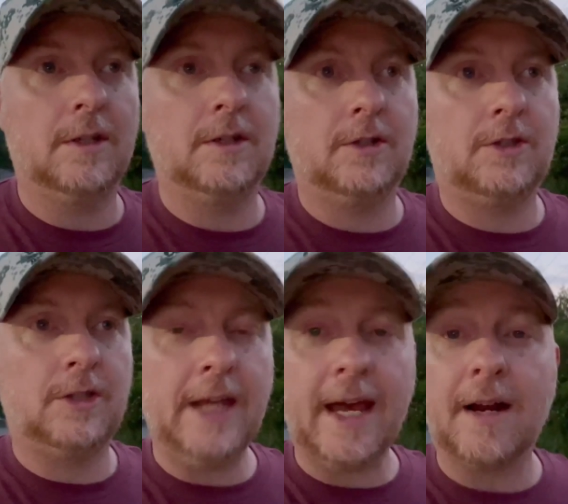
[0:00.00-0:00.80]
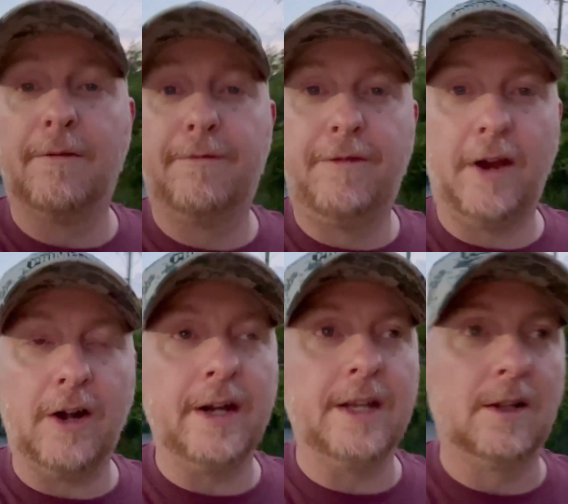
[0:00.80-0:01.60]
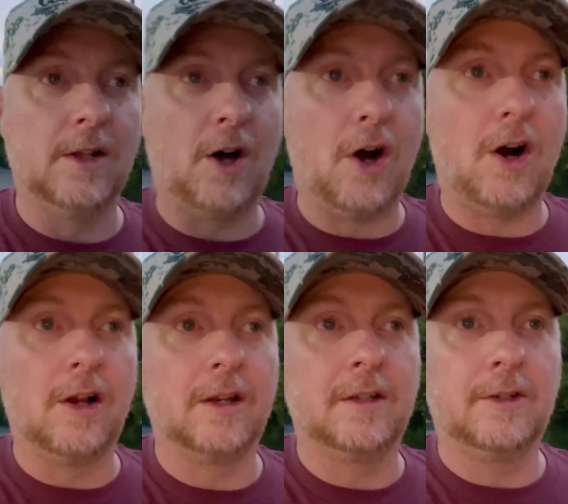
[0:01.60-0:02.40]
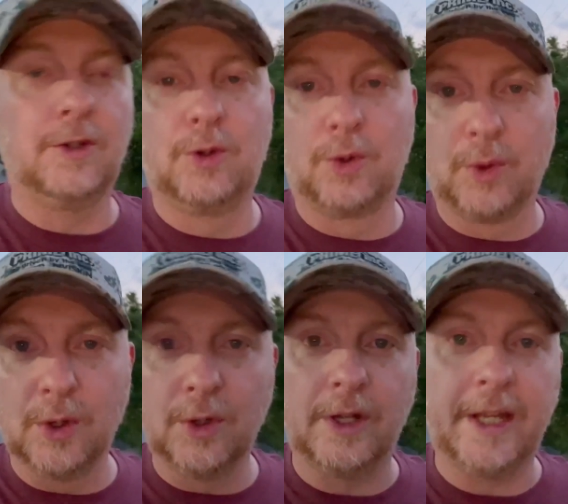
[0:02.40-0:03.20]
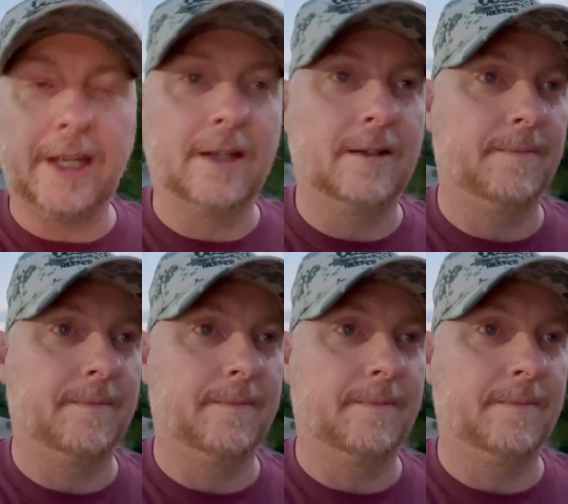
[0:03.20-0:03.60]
she had a very long, grueling